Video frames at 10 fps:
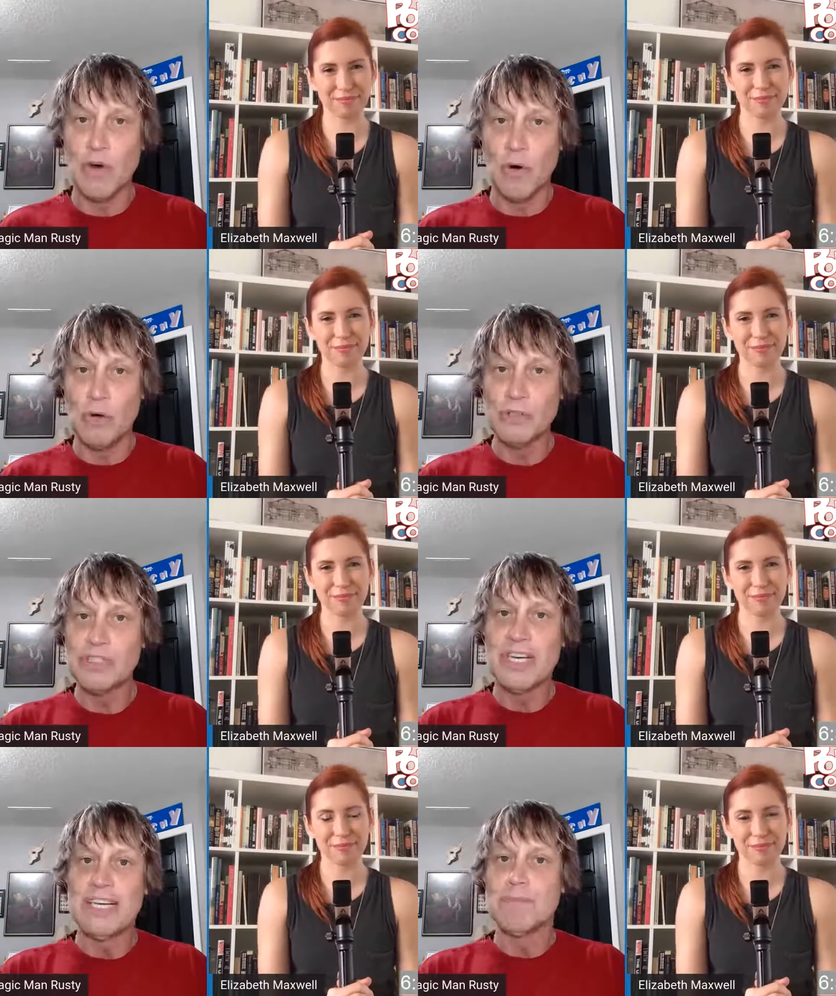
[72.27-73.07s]

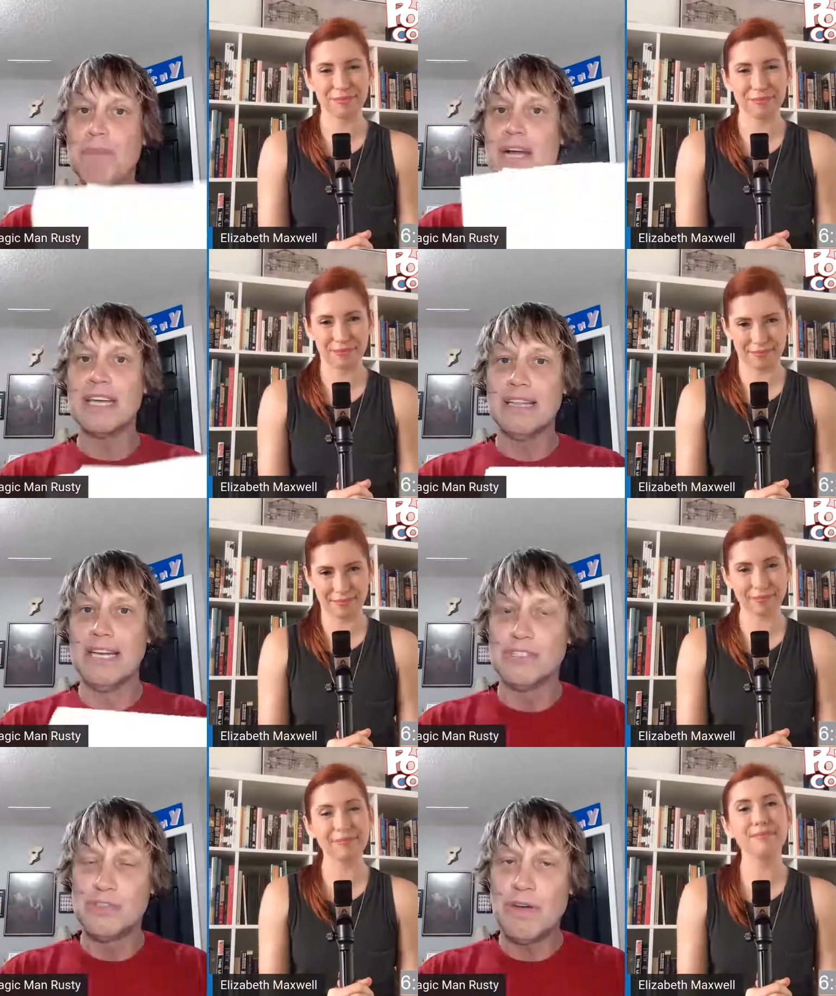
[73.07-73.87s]
Speaker 1: goals, bucket
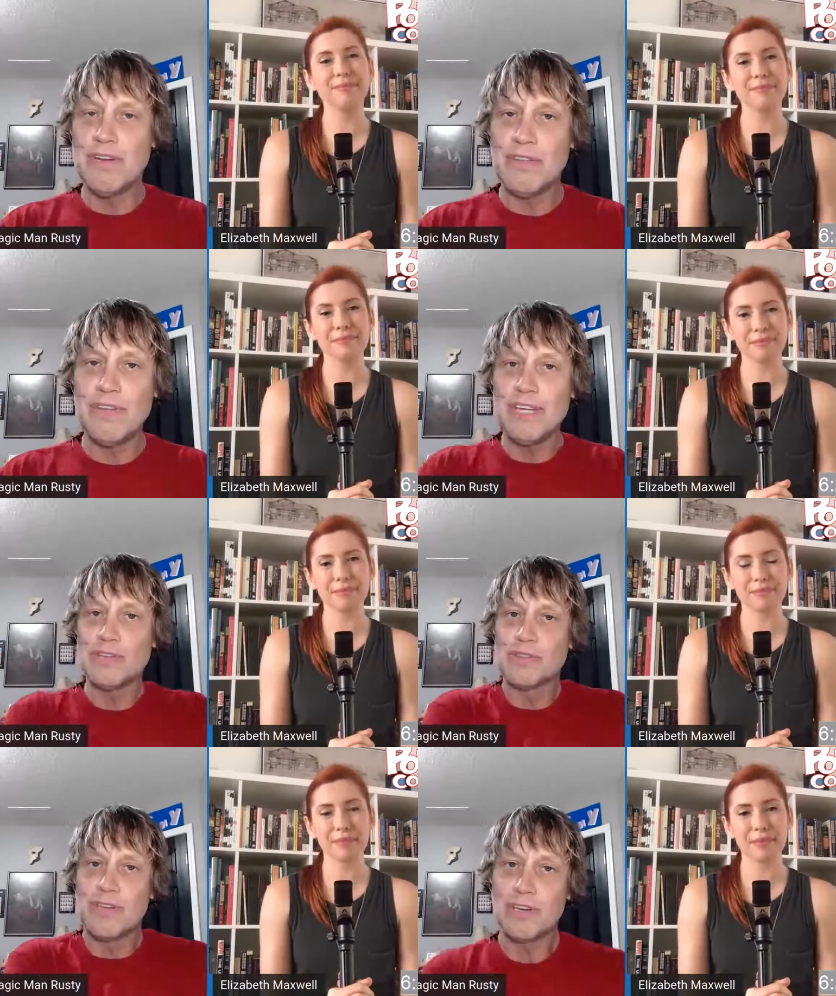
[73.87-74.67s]
list. Do you have anything
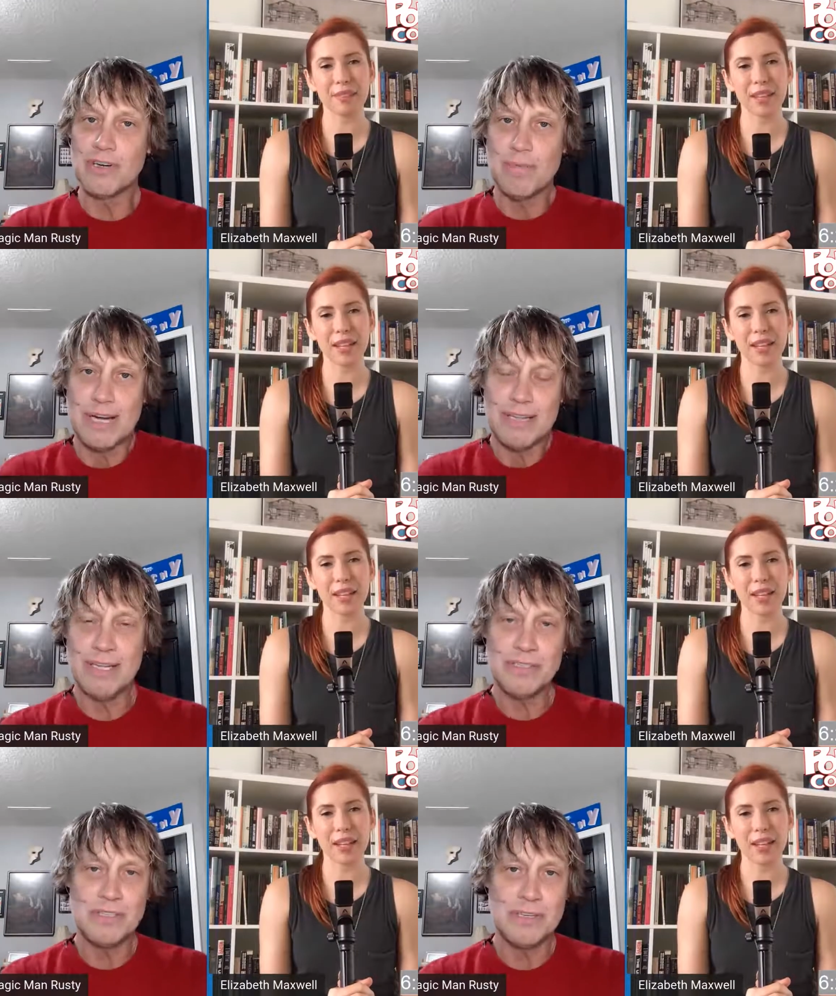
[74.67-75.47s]
interesting on your bucket
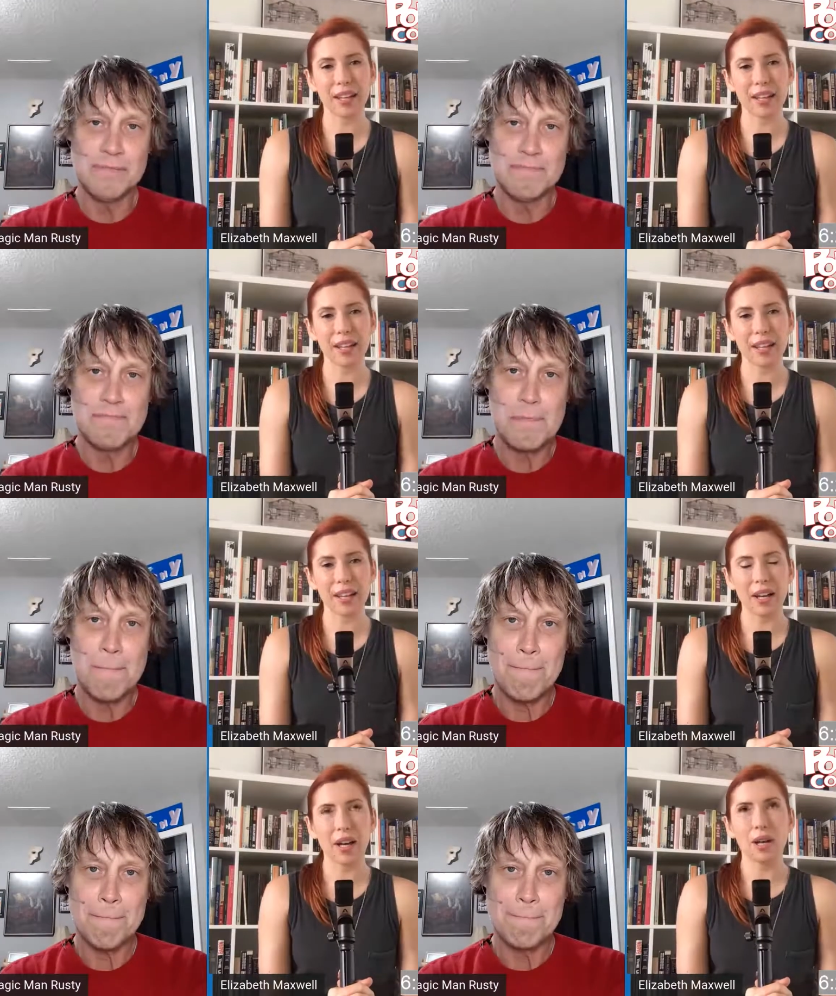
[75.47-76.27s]
Speaker 2: list?
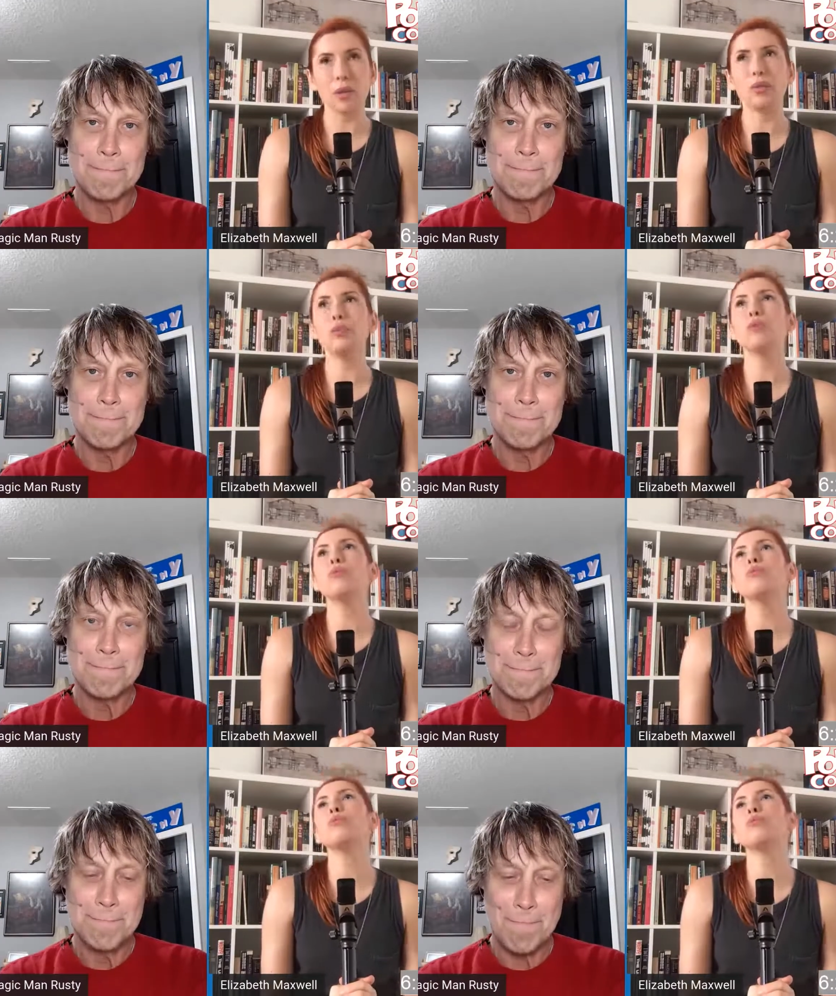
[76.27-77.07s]

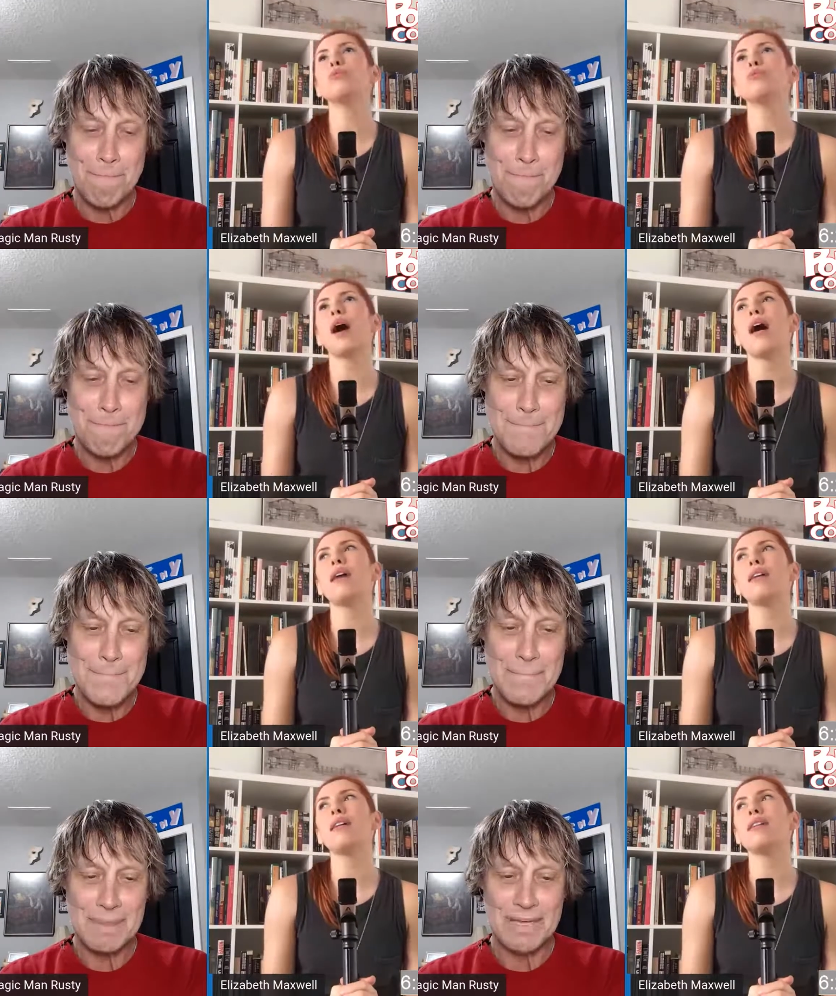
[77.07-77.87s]
Ooh,
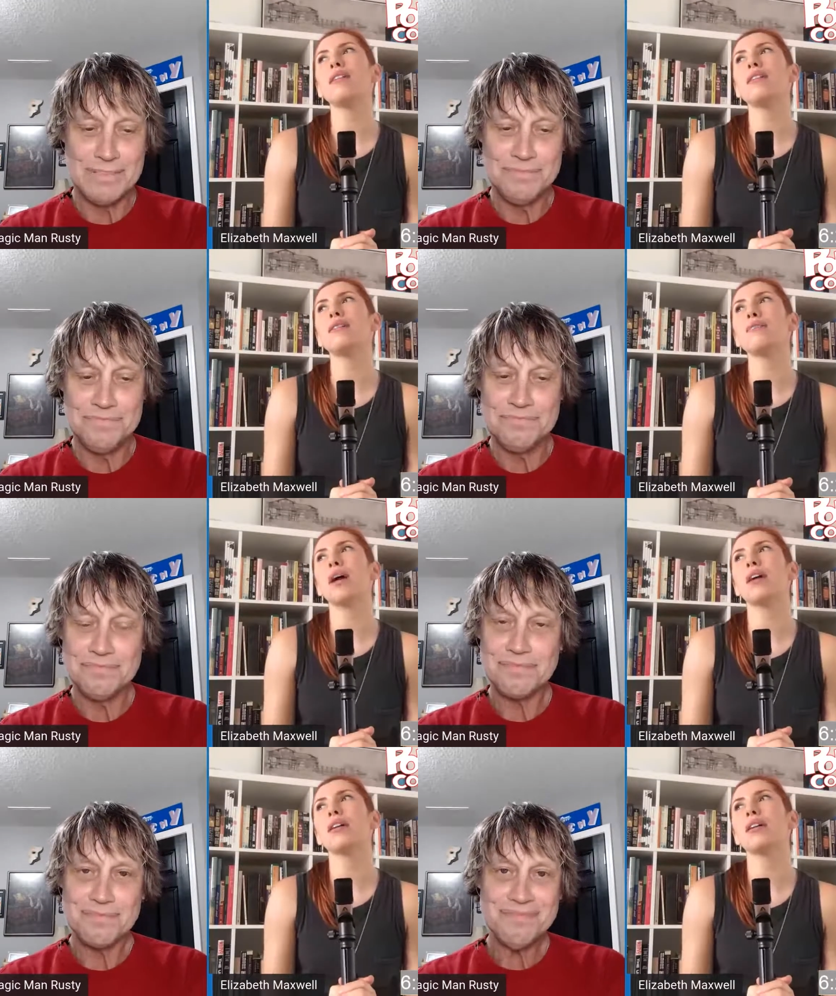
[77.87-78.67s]
um,
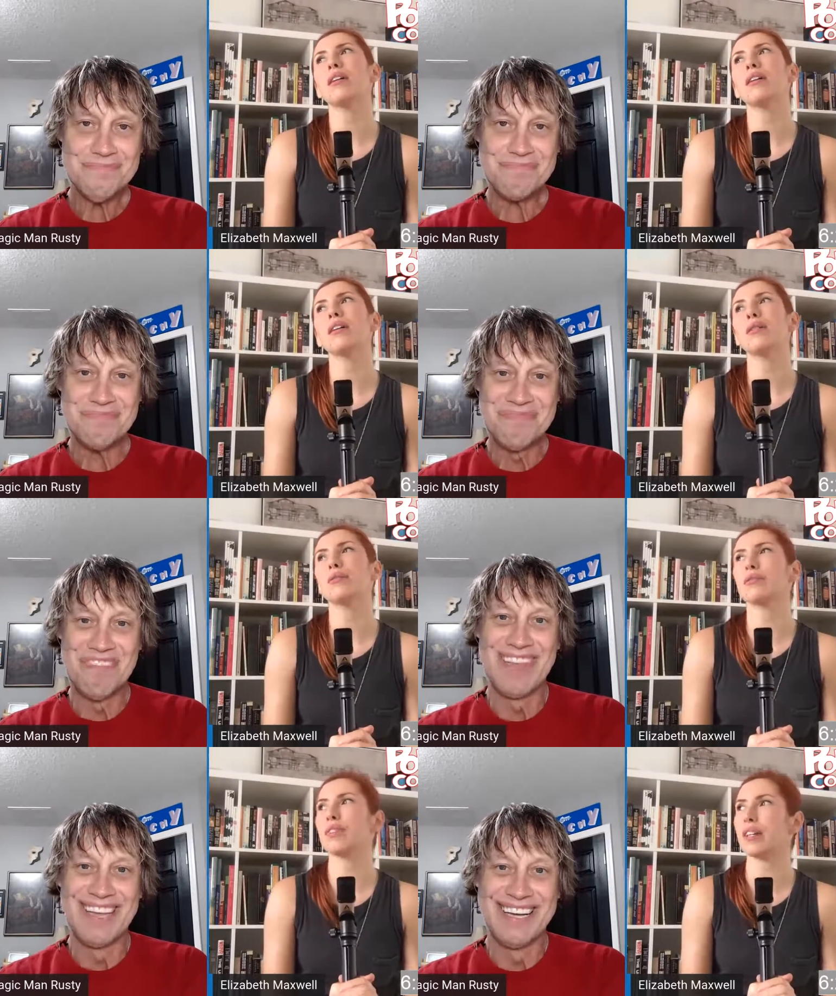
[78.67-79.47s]
oh,
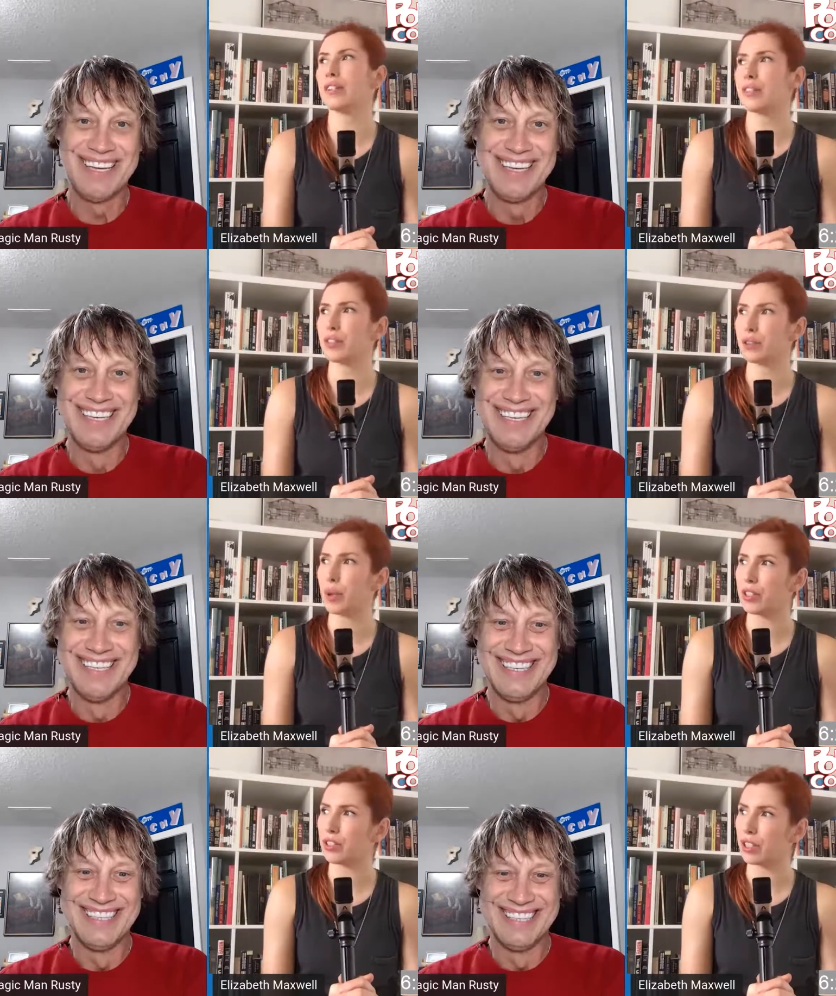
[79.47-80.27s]
that is a good
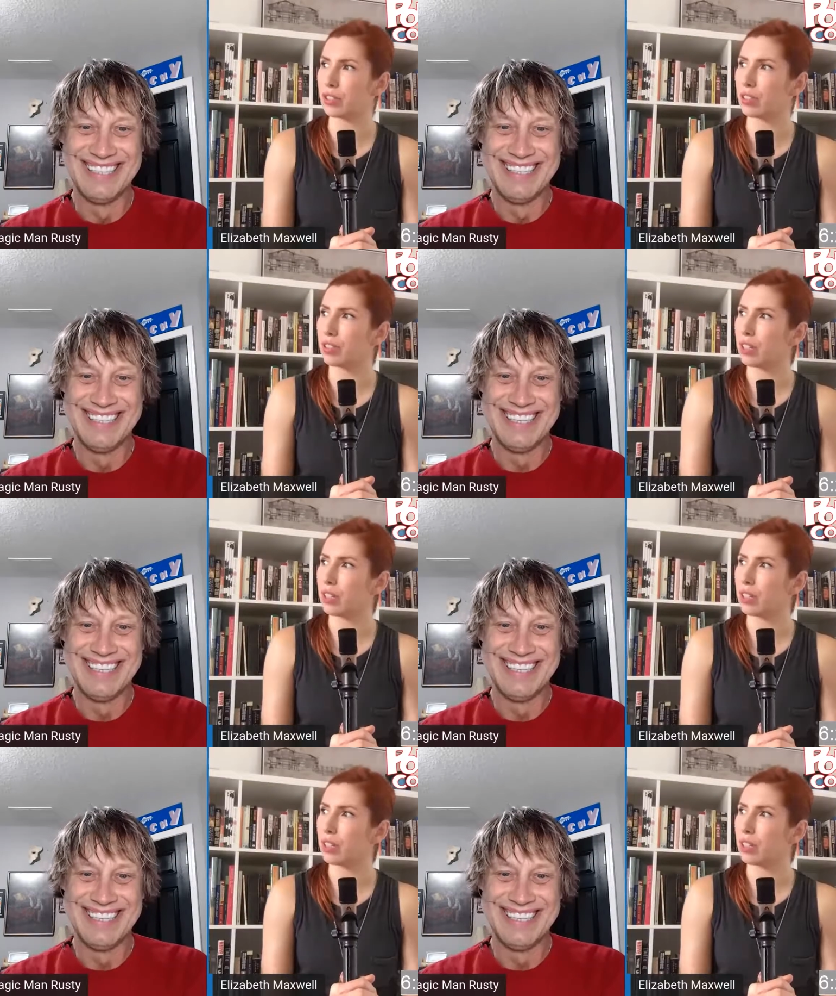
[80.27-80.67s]
question.